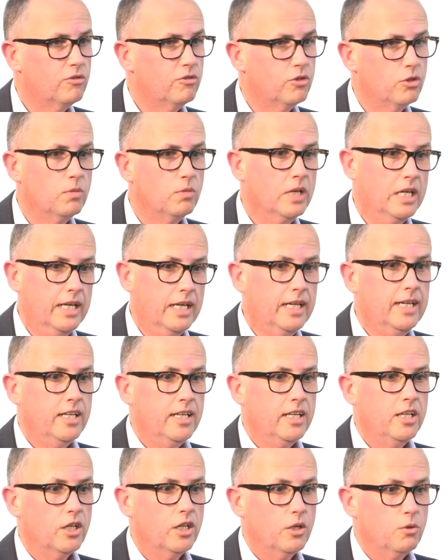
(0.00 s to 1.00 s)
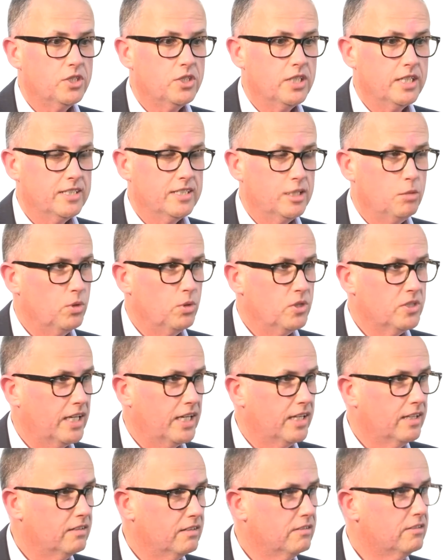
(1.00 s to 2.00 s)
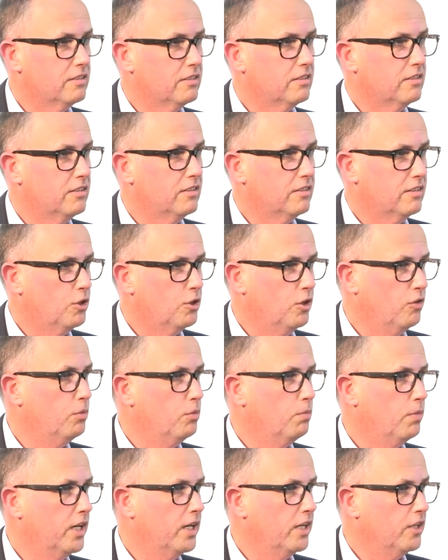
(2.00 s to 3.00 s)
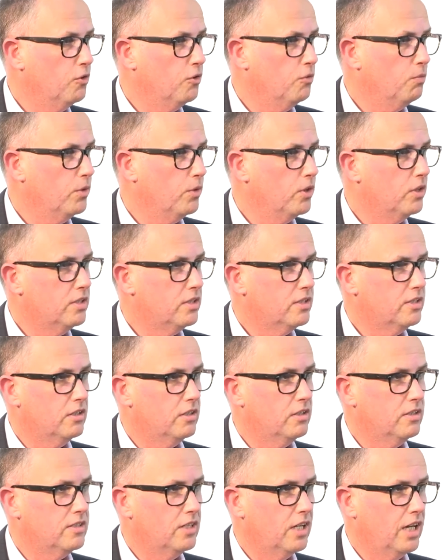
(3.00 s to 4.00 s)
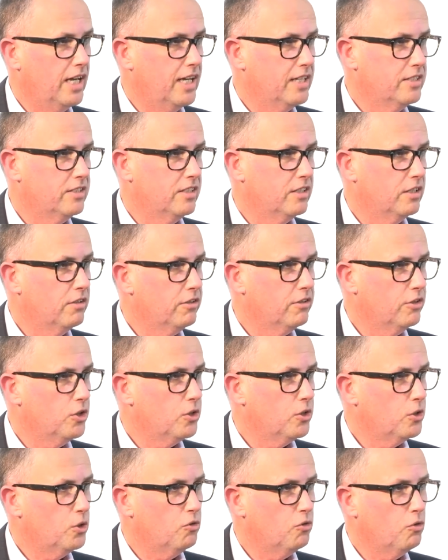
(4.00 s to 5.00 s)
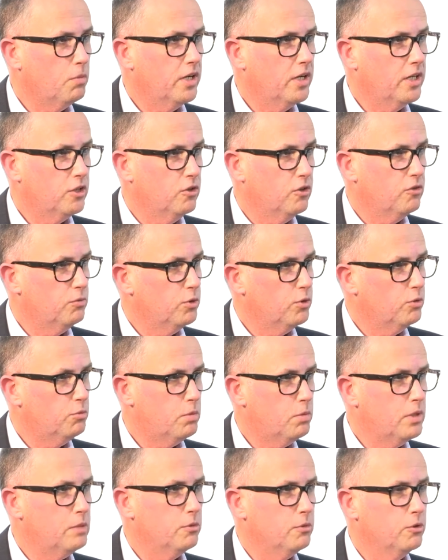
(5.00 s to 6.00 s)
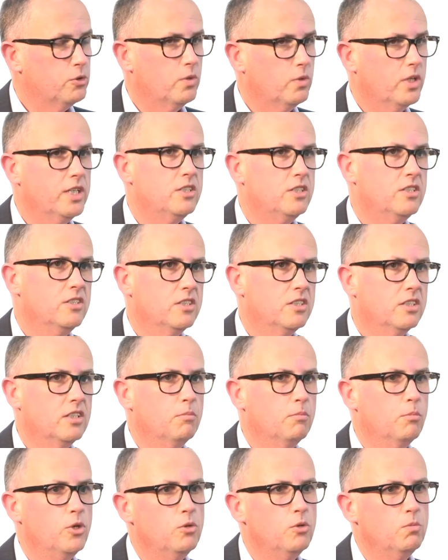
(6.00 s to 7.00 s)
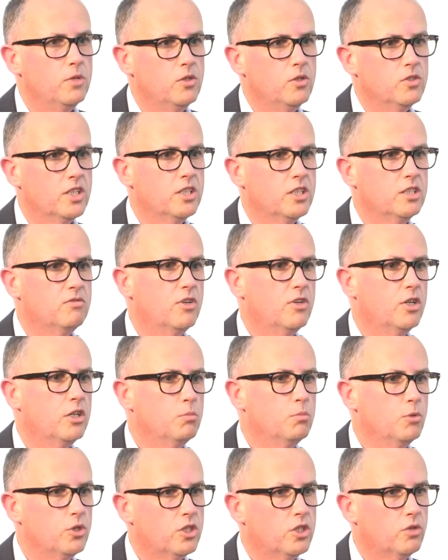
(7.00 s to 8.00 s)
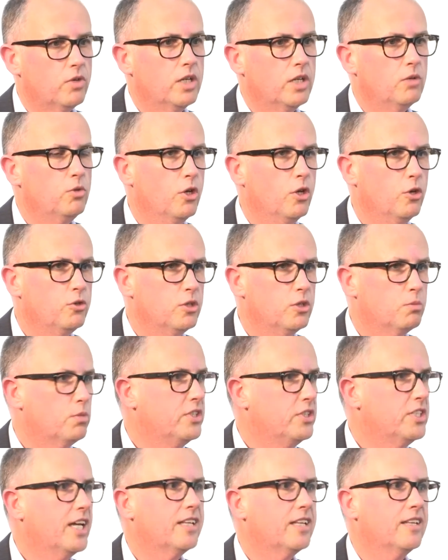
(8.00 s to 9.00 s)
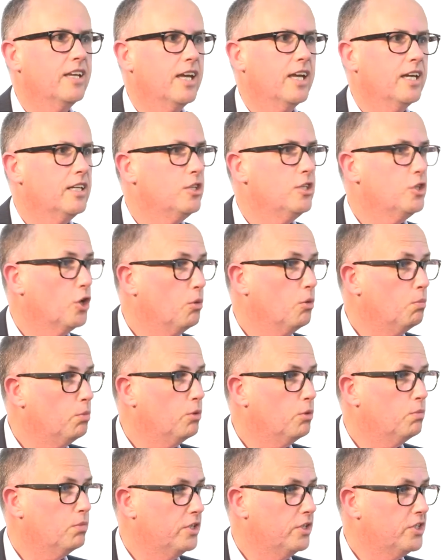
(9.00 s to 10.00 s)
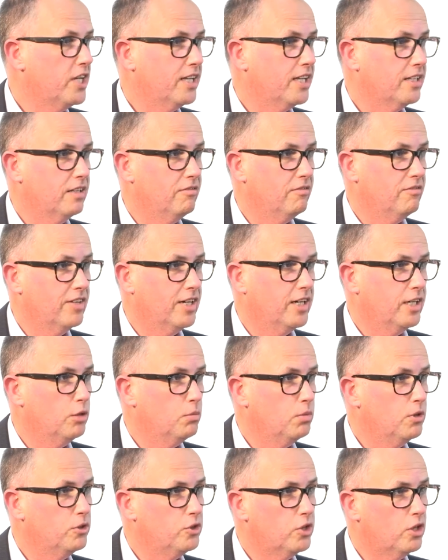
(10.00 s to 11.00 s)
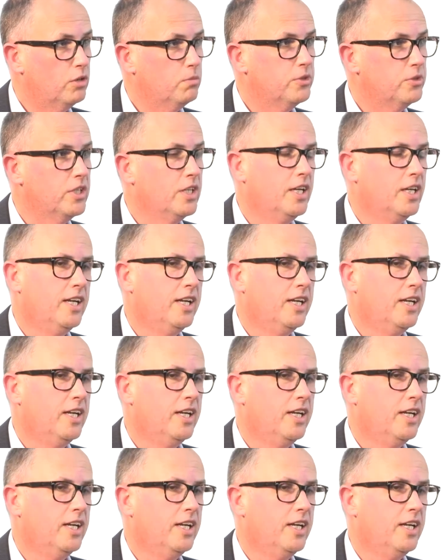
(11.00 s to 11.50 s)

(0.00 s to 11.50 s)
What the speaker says: from, 60% covered by government to less than a third covered by government for people's wages, and the mood music is very much around not just protecting any job but protecting viable jobs.